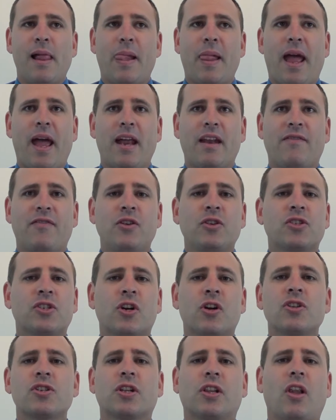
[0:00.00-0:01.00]
And if you
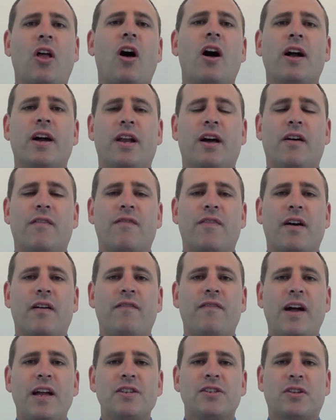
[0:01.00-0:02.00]
search long enough,
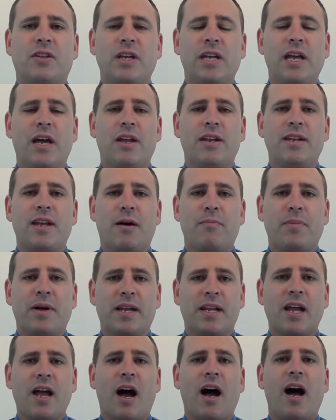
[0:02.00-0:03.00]
eventually you end up
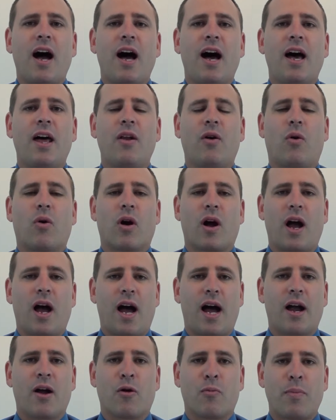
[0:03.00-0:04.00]
at God or a
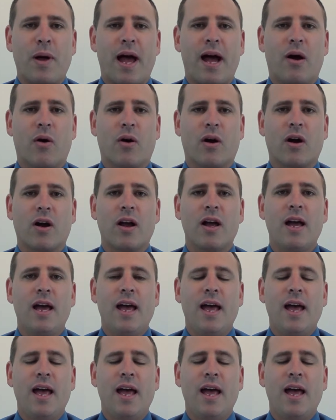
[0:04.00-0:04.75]
higher power.